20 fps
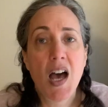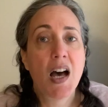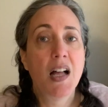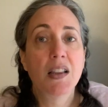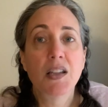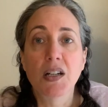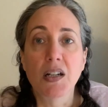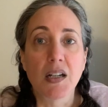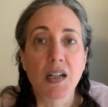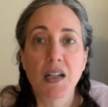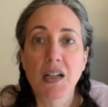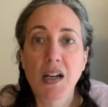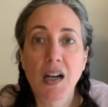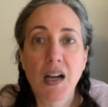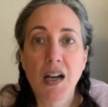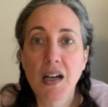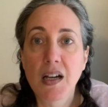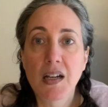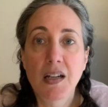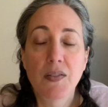Look,
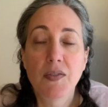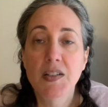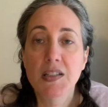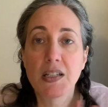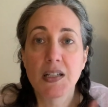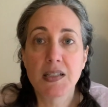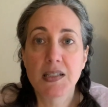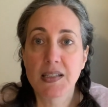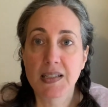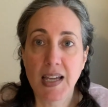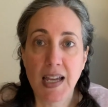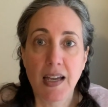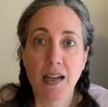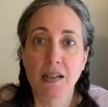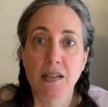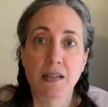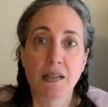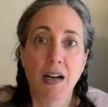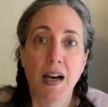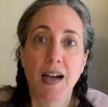if it's on
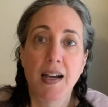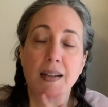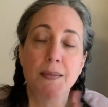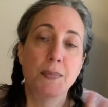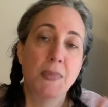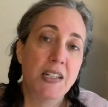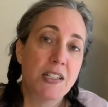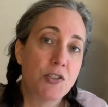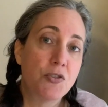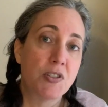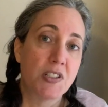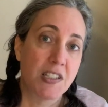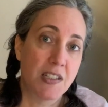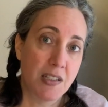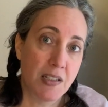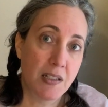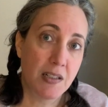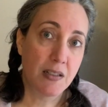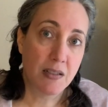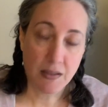sale, I'm
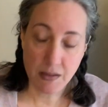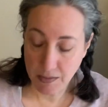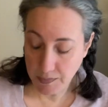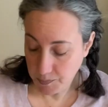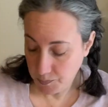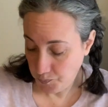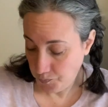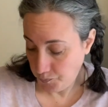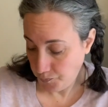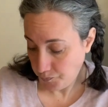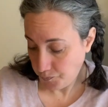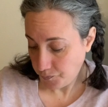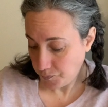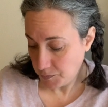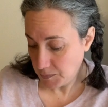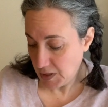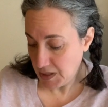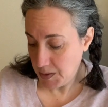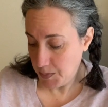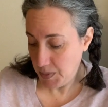interested.
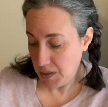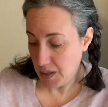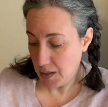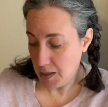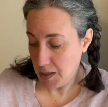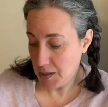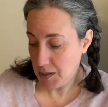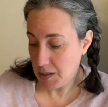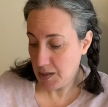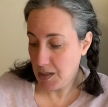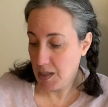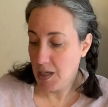Let's be honest.